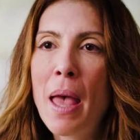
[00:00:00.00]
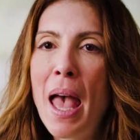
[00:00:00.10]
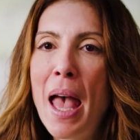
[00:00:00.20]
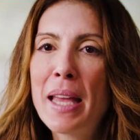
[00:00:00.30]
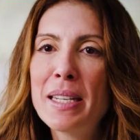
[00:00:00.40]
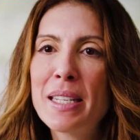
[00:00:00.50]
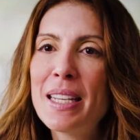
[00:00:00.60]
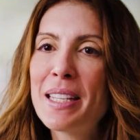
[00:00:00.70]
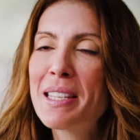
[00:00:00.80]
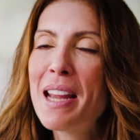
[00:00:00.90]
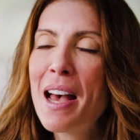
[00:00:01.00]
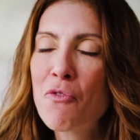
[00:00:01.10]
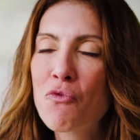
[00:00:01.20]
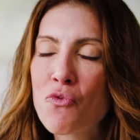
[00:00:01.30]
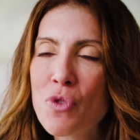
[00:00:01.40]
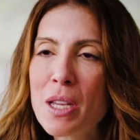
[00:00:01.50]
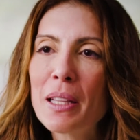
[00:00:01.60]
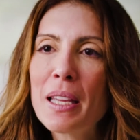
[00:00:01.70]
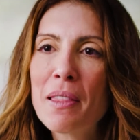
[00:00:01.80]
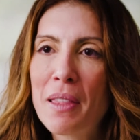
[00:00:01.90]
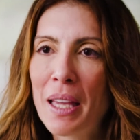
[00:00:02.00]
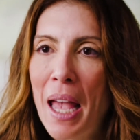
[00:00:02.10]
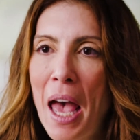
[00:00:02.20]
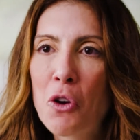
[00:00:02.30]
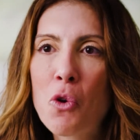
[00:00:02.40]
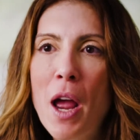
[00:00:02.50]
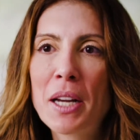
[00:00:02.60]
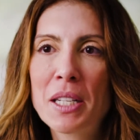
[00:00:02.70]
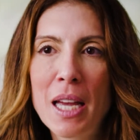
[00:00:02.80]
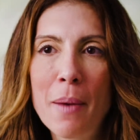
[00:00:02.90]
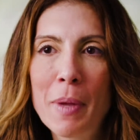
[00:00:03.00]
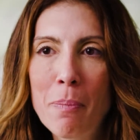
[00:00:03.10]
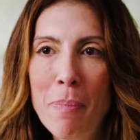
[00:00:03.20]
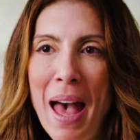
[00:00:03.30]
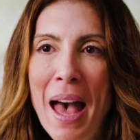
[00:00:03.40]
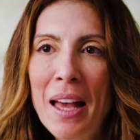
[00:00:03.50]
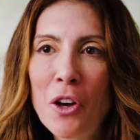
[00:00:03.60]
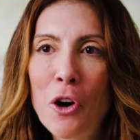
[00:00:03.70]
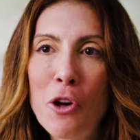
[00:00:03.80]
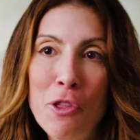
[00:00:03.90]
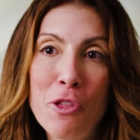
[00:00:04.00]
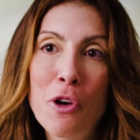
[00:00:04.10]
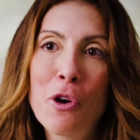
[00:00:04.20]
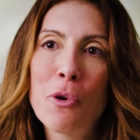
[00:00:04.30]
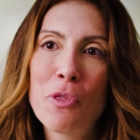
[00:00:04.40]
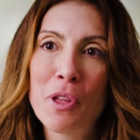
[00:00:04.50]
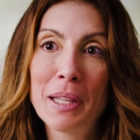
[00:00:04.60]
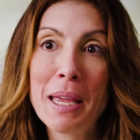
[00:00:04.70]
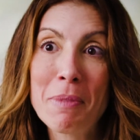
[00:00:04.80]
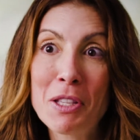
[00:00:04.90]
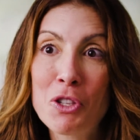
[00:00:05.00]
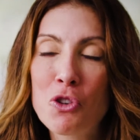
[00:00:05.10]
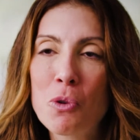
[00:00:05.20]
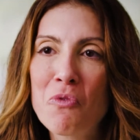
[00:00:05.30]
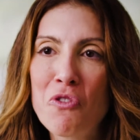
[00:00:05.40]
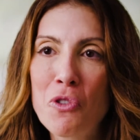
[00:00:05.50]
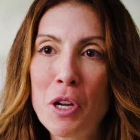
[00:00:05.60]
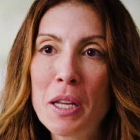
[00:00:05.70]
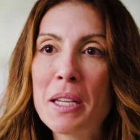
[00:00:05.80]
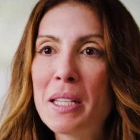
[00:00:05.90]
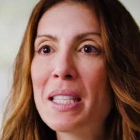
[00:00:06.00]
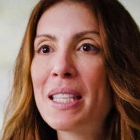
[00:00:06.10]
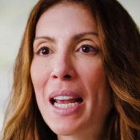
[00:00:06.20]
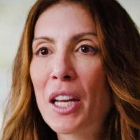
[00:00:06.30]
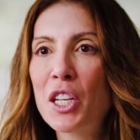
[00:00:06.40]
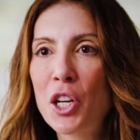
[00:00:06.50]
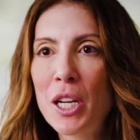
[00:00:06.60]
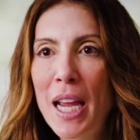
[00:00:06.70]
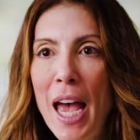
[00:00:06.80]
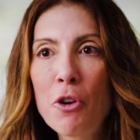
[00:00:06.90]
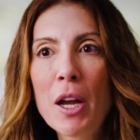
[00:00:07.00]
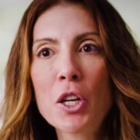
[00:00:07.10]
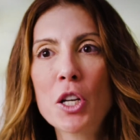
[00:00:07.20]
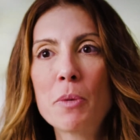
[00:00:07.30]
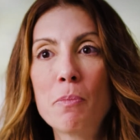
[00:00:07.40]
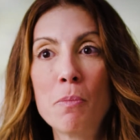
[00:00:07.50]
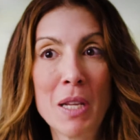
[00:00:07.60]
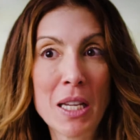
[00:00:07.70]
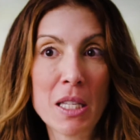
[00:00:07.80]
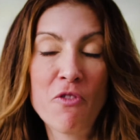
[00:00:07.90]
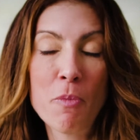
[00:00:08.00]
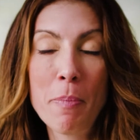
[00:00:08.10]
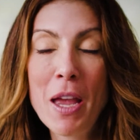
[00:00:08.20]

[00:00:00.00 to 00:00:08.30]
And it's not really the cataract coming back, although the layman's term for it is secondary cataract because from the